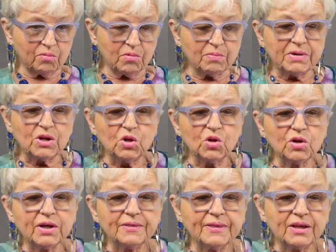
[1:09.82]
When we
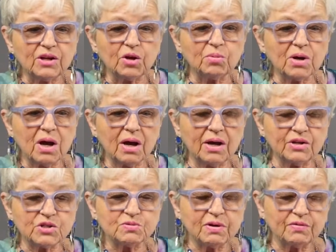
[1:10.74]
look at the Global
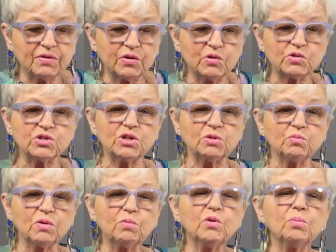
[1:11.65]
Kindness Revolution,
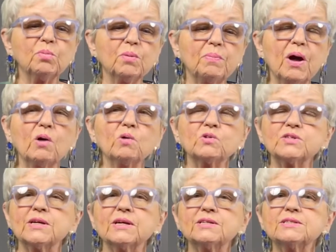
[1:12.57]
what we're
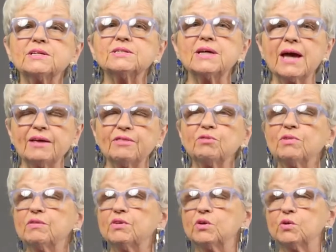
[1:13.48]
proposing is to take the
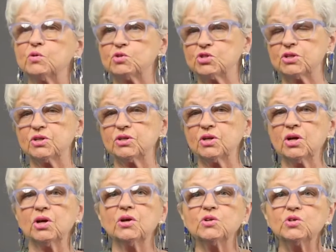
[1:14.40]
revolution
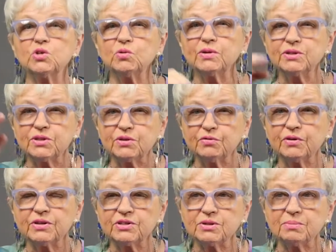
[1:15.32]
to a
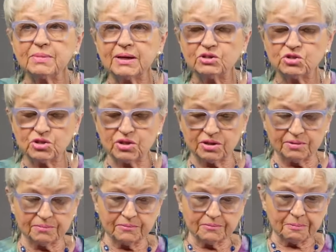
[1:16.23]
different
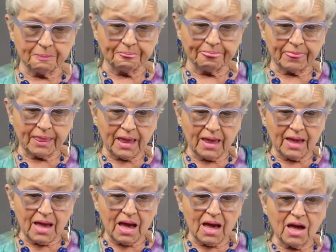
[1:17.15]
dimension.
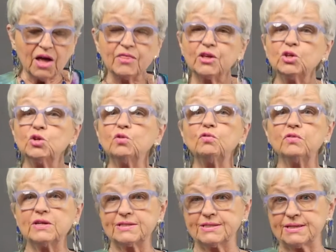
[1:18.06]
The new
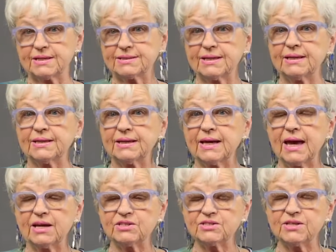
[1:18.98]
physics
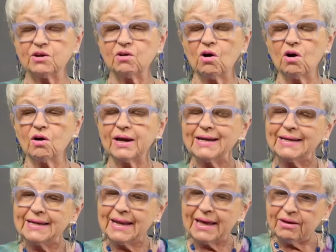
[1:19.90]
indicates there are
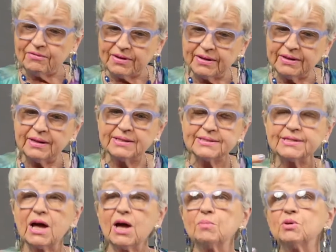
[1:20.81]
11
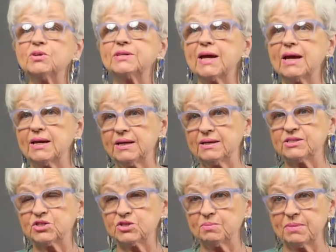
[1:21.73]

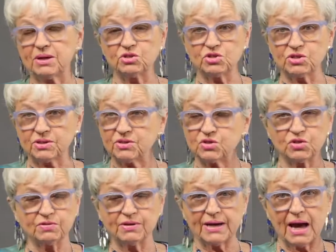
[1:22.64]
simultaneous dimensions
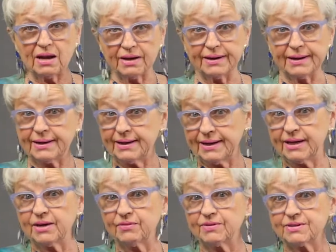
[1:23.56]
to reality at any
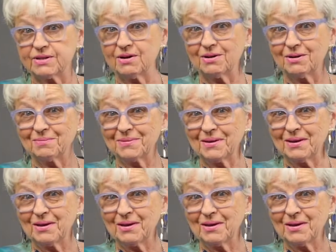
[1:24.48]
given time.